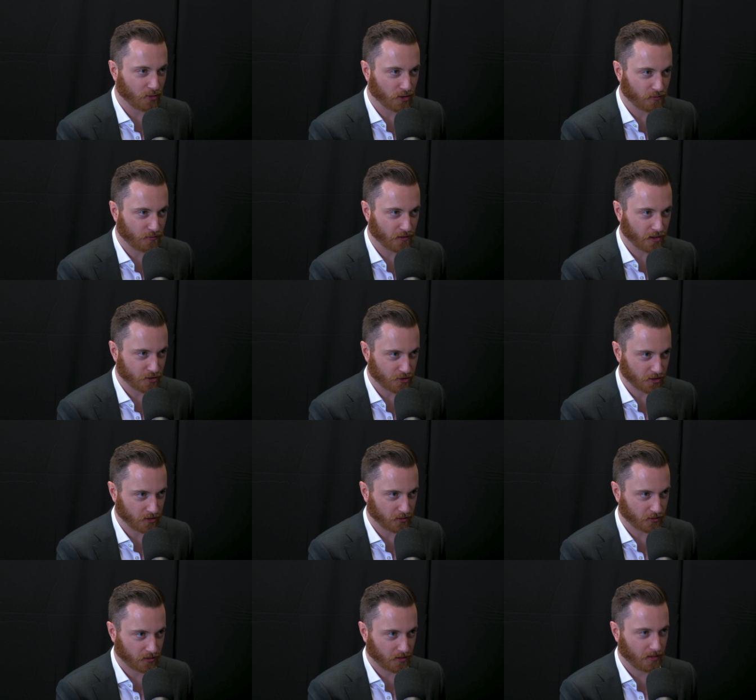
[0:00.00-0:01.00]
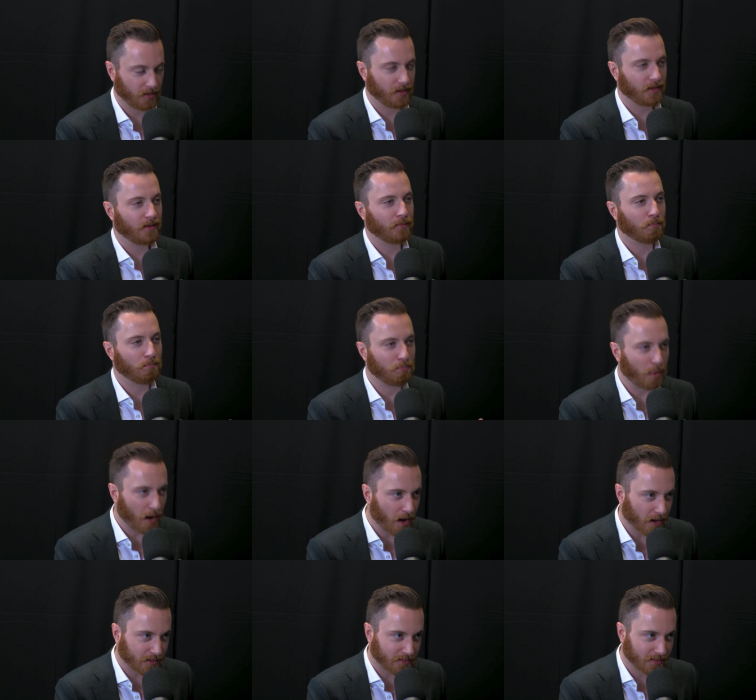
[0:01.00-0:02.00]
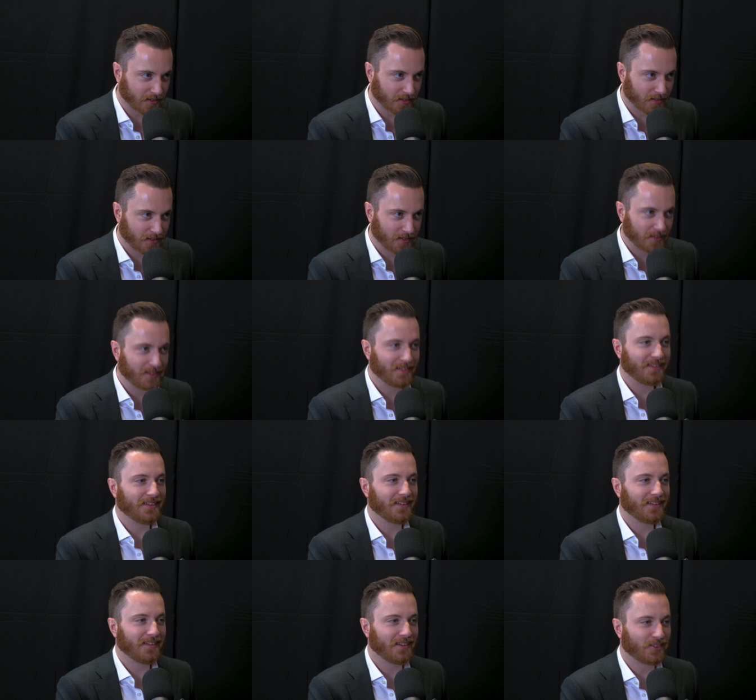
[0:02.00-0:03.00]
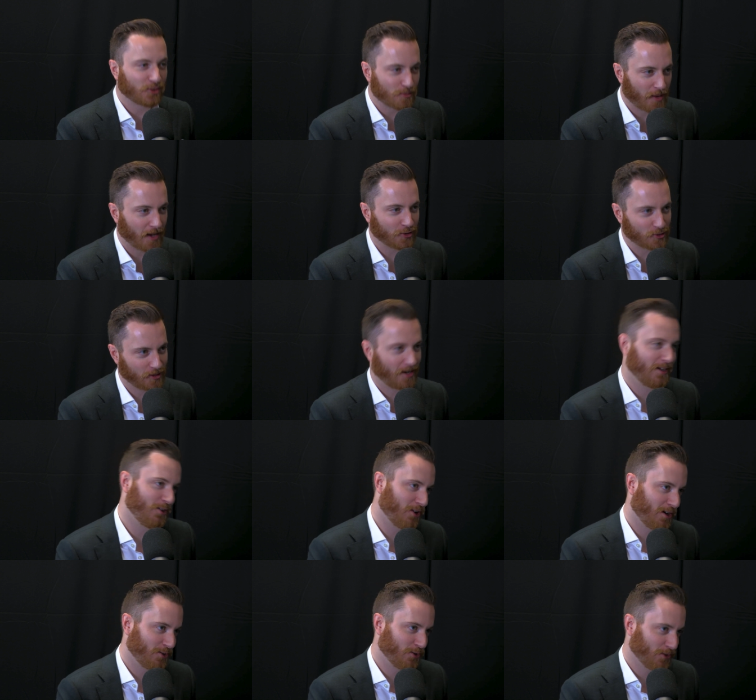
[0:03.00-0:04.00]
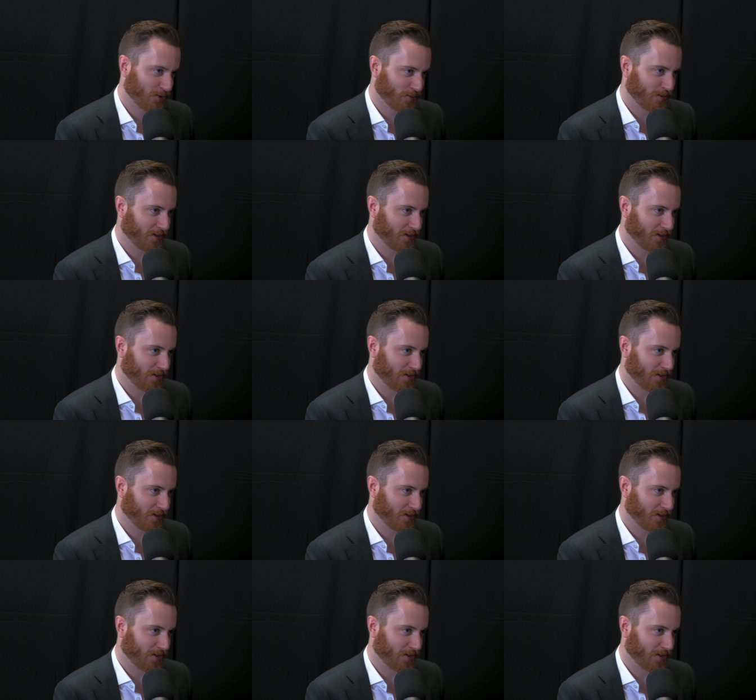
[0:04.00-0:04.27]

good finishes. But yeah. It's a Maserati Gran Turismo.